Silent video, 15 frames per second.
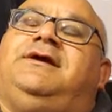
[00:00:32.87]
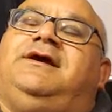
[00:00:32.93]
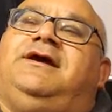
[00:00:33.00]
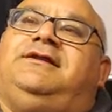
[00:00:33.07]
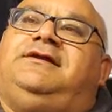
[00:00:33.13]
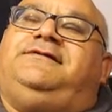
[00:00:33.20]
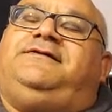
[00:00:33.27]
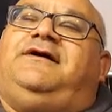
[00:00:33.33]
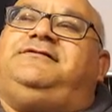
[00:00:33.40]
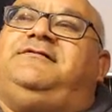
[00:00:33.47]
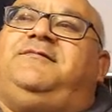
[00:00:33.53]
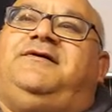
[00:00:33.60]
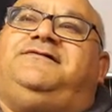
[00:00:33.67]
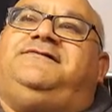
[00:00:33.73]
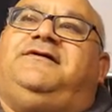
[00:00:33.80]
And I thought to
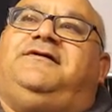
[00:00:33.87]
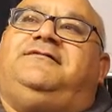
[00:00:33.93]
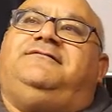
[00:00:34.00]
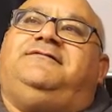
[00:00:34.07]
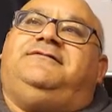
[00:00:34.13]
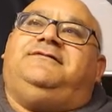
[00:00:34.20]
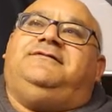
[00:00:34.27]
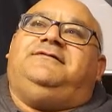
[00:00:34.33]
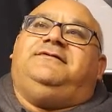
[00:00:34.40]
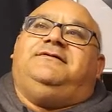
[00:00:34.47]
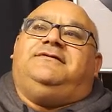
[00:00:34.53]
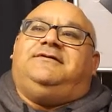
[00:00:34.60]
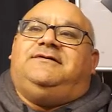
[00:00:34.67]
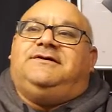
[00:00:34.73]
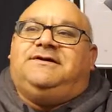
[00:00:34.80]
myself,
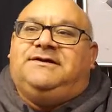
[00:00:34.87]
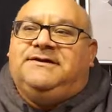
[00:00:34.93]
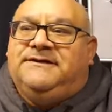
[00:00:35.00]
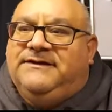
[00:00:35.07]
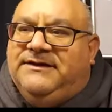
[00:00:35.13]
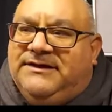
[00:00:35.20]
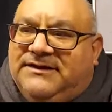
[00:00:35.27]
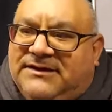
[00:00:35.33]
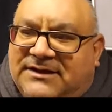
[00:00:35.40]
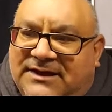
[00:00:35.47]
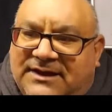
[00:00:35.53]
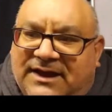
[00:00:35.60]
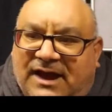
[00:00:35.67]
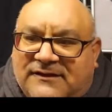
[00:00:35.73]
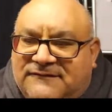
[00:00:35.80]
the
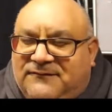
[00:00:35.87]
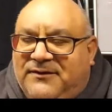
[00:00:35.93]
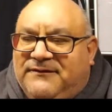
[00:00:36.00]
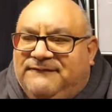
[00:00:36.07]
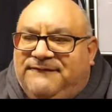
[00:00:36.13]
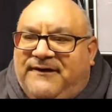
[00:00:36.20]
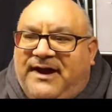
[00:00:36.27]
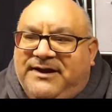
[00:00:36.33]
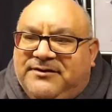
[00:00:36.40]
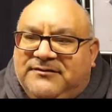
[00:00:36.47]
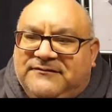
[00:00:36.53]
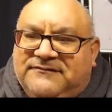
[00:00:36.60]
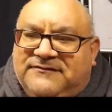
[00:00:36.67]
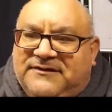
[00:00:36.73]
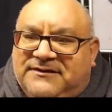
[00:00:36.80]
X-Wing
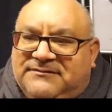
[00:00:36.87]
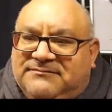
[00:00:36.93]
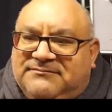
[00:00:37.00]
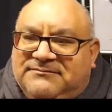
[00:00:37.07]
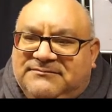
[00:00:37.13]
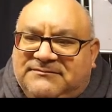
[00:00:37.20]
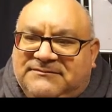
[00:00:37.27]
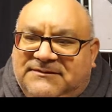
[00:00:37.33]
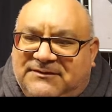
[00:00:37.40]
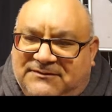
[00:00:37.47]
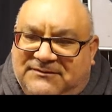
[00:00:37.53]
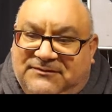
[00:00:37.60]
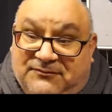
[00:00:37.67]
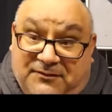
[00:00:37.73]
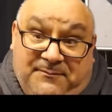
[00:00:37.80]
fighters that the,
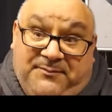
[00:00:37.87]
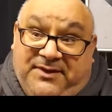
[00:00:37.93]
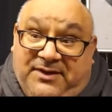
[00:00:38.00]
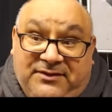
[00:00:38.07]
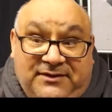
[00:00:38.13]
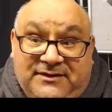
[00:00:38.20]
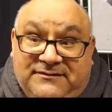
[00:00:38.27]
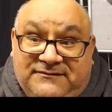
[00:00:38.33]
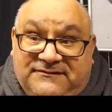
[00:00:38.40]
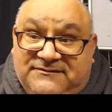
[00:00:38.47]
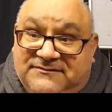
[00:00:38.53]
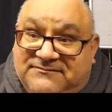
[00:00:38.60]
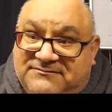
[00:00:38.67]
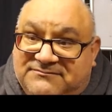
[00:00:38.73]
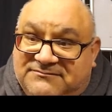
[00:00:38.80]
the
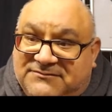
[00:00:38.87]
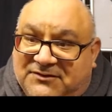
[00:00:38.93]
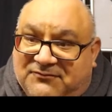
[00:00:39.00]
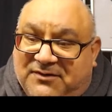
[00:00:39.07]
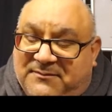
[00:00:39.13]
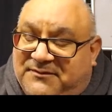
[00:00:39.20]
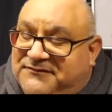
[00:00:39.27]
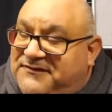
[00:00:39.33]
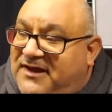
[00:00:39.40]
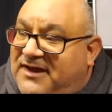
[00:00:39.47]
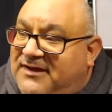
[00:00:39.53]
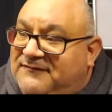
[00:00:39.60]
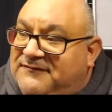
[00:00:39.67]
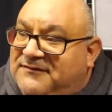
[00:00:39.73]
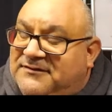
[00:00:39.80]
rebellions, the rebels
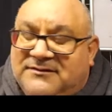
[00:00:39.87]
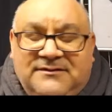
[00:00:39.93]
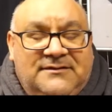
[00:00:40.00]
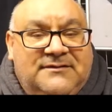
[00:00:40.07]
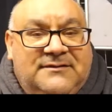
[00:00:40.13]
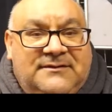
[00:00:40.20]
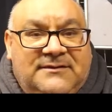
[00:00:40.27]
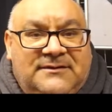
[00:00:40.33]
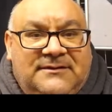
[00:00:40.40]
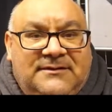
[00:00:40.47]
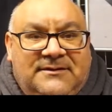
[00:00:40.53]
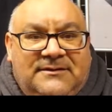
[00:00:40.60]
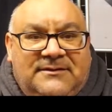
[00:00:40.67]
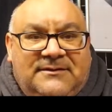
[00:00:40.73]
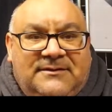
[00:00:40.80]
have,
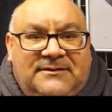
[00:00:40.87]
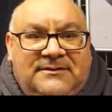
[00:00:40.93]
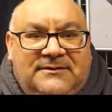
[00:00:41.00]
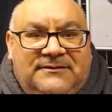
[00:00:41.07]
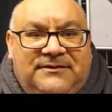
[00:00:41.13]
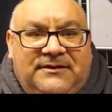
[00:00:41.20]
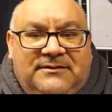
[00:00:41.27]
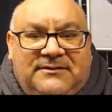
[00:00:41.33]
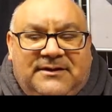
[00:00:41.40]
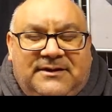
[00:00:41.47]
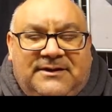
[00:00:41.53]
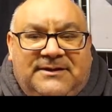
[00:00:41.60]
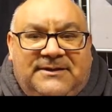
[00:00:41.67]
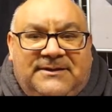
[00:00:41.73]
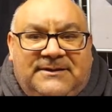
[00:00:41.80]
they're, uh,